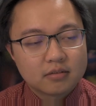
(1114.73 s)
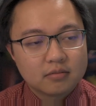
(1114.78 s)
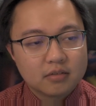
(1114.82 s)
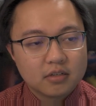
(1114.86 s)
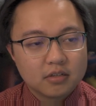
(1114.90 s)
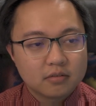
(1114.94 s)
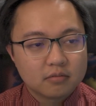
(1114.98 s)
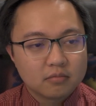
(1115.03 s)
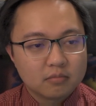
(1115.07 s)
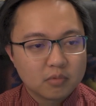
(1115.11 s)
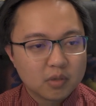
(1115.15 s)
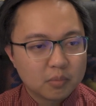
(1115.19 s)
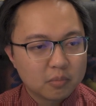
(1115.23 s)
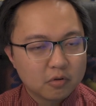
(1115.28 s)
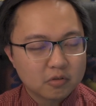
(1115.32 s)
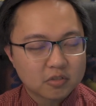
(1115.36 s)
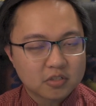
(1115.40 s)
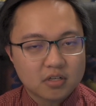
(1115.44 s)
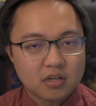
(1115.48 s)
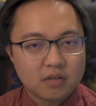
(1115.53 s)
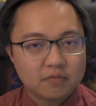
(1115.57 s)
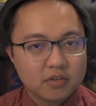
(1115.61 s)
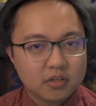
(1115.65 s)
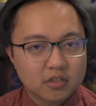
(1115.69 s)
the most
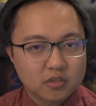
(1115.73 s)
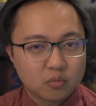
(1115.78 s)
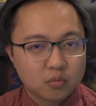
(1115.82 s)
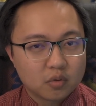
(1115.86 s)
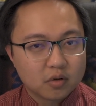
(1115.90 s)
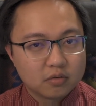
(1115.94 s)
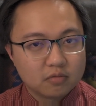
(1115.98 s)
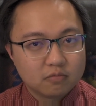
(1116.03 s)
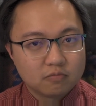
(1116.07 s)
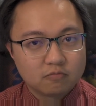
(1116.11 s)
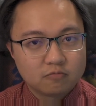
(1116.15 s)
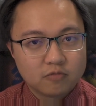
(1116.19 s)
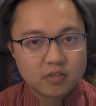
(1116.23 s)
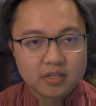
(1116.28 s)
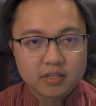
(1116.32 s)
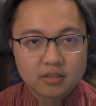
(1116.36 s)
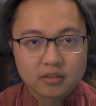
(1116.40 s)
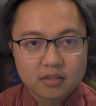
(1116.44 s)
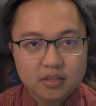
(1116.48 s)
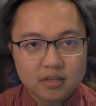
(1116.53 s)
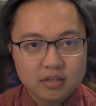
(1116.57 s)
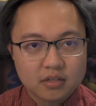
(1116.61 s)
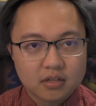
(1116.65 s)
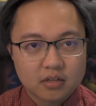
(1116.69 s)
obvious one we can
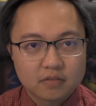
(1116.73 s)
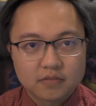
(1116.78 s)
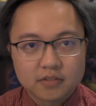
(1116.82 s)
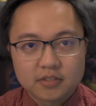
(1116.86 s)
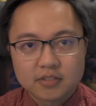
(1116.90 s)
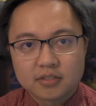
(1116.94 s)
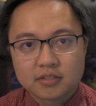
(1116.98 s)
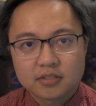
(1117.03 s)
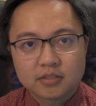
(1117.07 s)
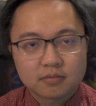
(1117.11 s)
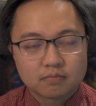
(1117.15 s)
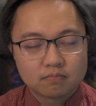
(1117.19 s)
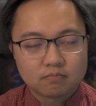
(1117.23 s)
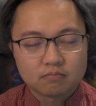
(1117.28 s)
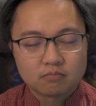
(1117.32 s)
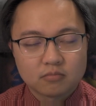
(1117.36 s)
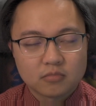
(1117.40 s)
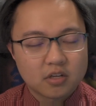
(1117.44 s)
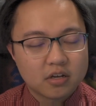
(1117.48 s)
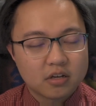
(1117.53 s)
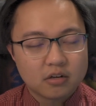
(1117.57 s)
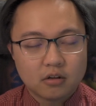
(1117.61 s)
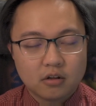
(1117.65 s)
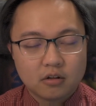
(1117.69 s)
think of is
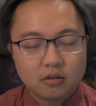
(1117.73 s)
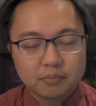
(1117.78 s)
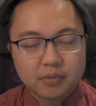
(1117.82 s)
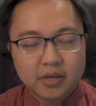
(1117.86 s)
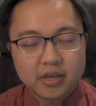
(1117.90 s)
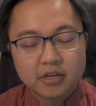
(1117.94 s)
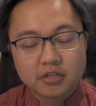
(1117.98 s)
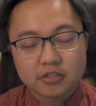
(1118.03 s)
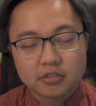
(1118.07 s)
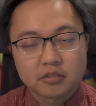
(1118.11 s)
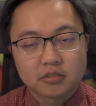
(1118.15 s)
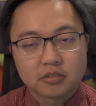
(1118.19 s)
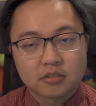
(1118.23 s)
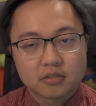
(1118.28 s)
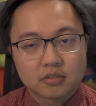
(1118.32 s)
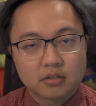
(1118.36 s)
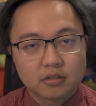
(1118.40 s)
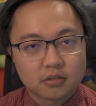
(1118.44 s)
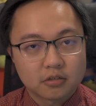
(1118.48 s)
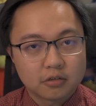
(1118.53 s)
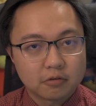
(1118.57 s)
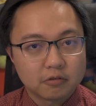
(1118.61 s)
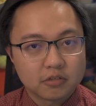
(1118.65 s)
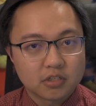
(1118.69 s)
not all patients
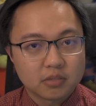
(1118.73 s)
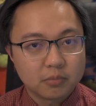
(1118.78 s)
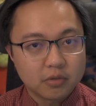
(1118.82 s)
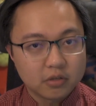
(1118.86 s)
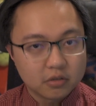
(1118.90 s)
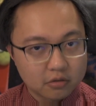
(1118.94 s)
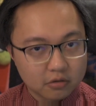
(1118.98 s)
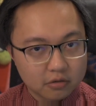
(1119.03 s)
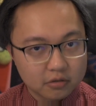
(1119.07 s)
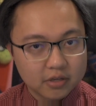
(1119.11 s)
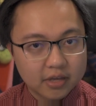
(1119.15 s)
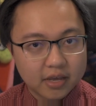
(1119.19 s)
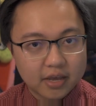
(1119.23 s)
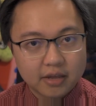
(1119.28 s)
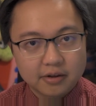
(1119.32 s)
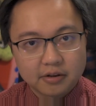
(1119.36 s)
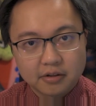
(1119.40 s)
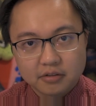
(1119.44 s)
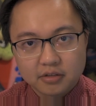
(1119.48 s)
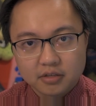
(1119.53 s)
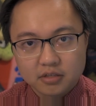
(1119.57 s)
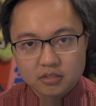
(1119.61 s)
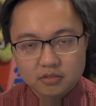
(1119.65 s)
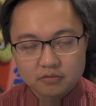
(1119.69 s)
are going to be good
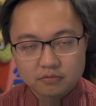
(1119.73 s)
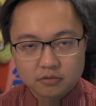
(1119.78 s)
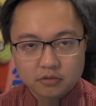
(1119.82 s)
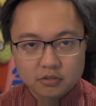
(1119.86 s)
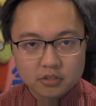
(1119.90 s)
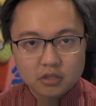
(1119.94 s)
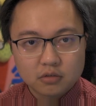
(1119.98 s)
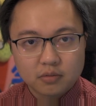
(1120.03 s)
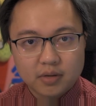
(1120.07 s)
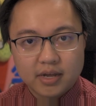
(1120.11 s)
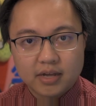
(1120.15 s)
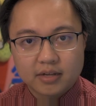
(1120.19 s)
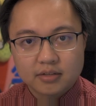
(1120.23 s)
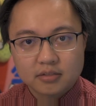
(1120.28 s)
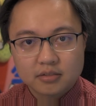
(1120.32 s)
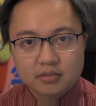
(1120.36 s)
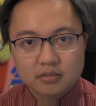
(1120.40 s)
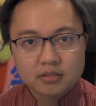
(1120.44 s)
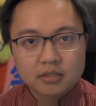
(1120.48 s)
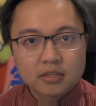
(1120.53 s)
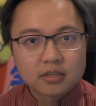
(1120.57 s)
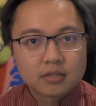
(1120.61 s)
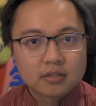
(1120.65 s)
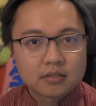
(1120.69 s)
candidates for DOACs.
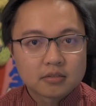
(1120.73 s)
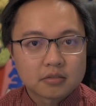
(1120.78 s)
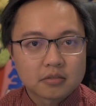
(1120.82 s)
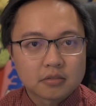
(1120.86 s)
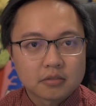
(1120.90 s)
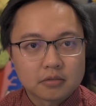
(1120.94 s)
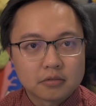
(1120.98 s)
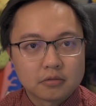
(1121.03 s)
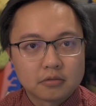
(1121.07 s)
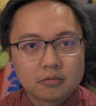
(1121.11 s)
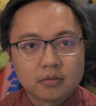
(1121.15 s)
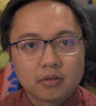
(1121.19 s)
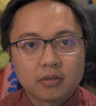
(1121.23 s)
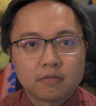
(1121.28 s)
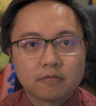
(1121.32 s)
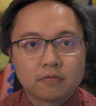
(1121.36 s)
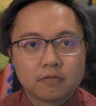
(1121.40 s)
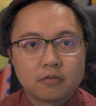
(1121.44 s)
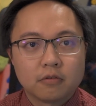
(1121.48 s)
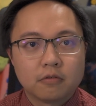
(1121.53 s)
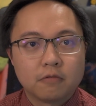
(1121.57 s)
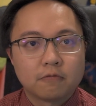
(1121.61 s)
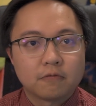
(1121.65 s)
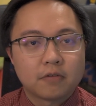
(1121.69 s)
So if
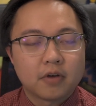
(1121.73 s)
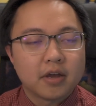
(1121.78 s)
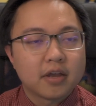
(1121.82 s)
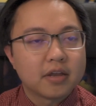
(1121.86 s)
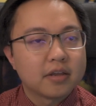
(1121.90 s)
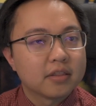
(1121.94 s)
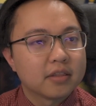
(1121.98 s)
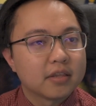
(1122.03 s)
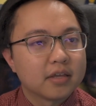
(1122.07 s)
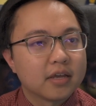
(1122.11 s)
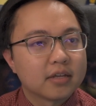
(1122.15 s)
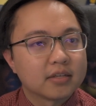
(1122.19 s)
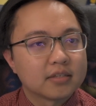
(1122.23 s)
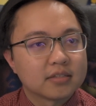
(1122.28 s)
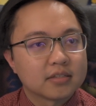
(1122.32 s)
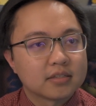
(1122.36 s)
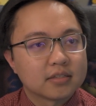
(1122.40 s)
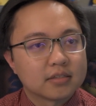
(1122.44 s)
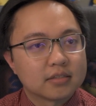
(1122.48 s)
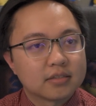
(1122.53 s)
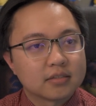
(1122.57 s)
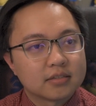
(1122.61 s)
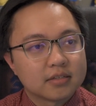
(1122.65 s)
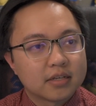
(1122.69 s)
you find that,
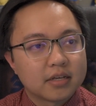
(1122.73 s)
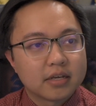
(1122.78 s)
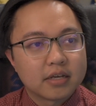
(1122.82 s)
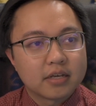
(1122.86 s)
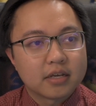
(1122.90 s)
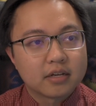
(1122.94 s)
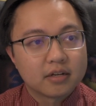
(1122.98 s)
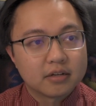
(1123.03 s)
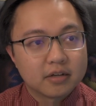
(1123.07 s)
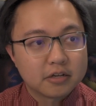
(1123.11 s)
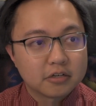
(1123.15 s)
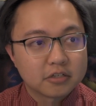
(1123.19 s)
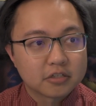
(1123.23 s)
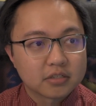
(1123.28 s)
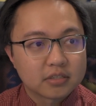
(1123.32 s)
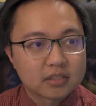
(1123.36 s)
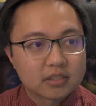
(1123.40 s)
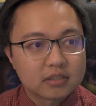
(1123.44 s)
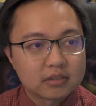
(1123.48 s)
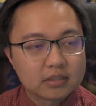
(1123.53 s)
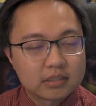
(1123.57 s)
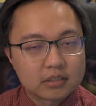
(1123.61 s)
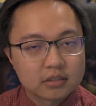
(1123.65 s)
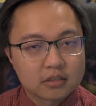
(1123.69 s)
say, an
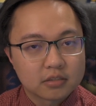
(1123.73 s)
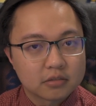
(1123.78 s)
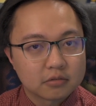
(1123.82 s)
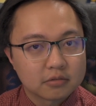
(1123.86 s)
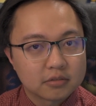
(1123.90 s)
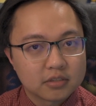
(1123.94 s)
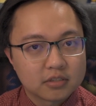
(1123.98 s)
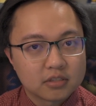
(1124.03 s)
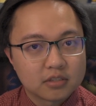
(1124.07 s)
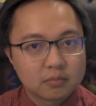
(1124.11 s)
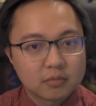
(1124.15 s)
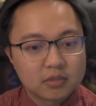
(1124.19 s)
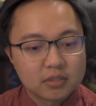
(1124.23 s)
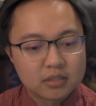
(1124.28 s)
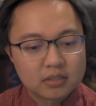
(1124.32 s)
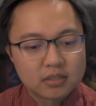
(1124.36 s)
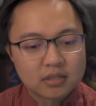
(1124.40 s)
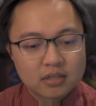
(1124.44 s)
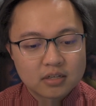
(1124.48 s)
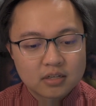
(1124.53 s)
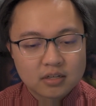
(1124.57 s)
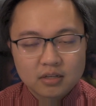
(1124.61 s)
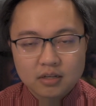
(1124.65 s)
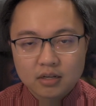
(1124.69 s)
agent is going to be
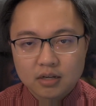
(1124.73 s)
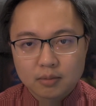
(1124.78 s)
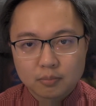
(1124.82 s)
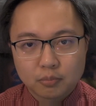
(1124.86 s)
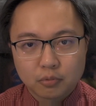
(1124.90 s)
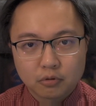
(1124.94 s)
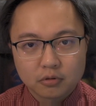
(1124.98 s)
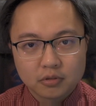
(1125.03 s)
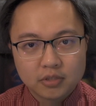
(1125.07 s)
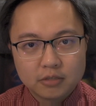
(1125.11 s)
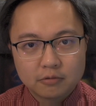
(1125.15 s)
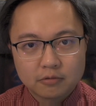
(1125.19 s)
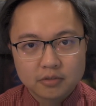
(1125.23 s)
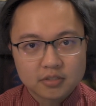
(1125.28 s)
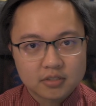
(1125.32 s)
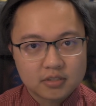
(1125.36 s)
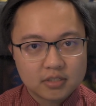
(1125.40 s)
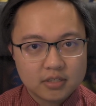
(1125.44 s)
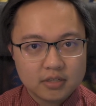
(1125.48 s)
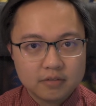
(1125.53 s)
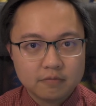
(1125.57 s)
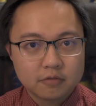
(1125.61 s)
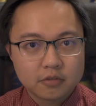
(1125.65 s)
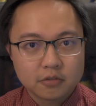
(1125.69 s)
poorly
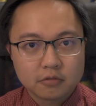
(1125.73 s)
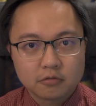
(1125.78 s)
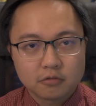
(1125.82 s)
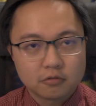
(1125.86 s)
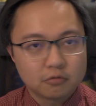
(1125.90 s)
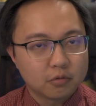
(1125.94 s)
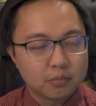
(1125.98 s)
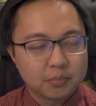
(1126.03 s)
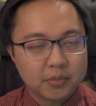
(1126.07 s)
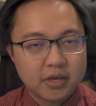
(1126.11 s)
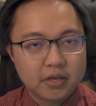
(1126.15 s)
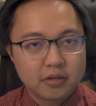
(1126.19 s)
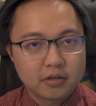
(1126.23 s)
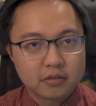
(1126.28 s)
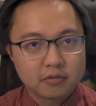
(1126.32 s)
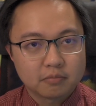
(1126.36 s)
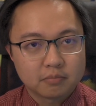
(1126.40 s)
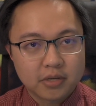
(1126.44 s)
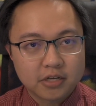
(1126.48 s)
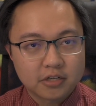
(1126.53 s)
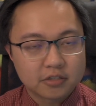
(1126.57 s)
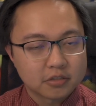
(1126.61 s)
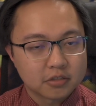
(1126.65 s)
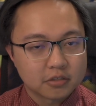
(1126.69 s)
received due to a
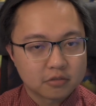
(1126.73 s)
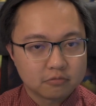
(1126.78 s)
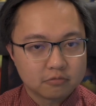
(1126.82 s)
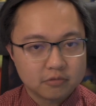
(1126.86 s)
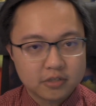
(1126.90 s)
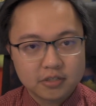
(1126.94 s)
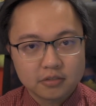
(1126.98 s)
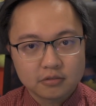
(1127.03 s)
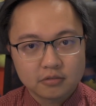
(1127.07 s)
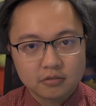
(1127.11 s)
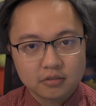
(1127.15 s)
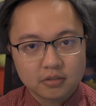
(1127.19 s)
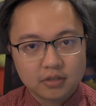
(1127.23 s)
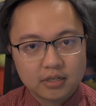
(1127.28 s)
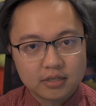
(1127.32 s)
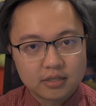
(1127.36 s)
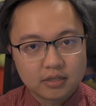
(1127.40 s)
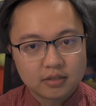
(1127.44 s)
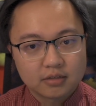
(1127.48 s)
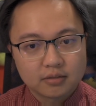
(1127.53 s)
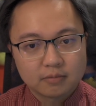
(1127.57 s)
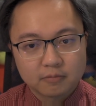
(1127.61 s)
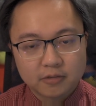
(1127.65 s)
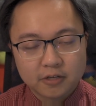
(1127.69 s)
patient's renal
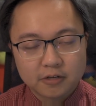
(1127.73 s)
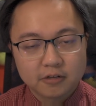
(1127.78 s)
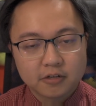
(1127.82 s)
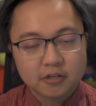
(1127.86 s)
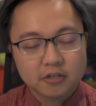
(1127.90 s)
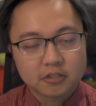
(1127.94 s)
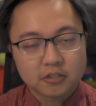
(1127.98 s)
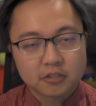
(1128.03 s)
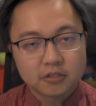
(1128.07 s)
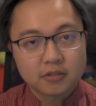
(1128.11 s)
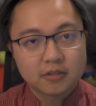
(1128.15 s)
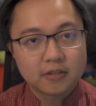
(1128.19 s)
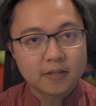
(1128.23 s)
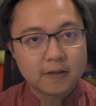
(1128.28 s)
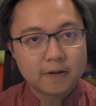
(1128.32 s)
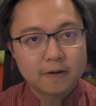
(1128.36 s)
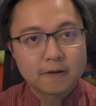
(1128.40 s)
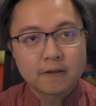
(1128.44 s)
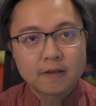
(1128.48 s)
condition, then